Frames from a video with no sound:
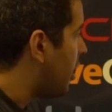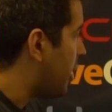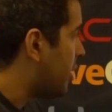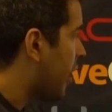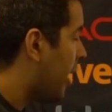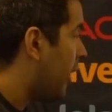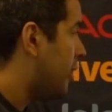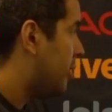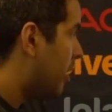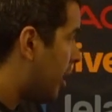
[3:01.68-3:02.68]
It
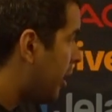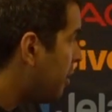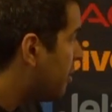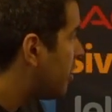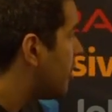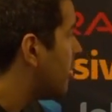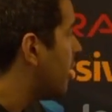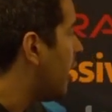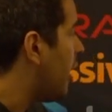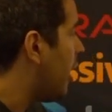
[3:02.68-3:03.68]
has dirty,
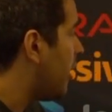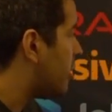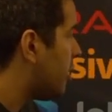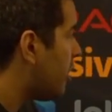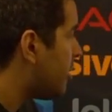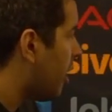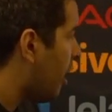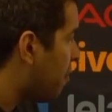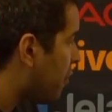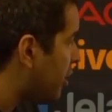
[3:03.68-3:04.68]
and just
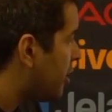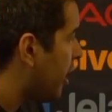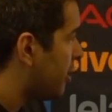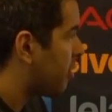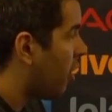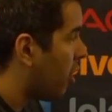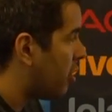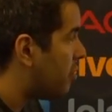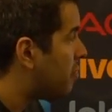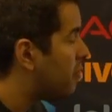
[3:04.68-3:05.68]
after it has
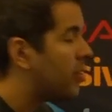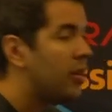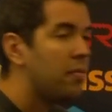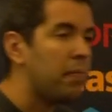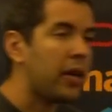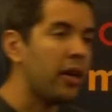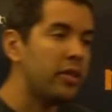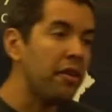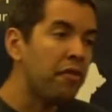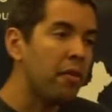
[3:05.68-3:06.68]
color,
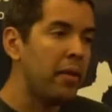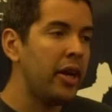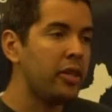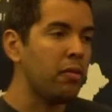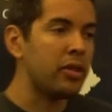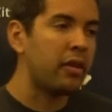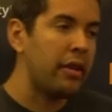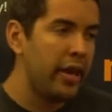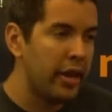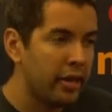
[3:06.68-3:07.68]
because the information was
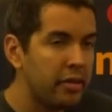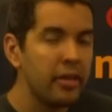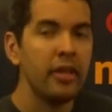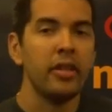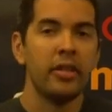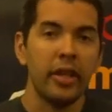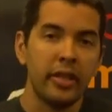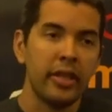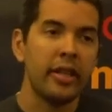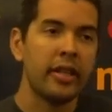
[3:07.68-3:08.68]
created
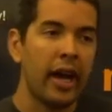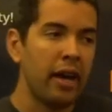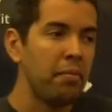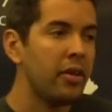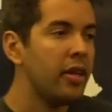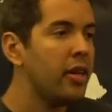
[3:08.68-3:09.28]
just in time.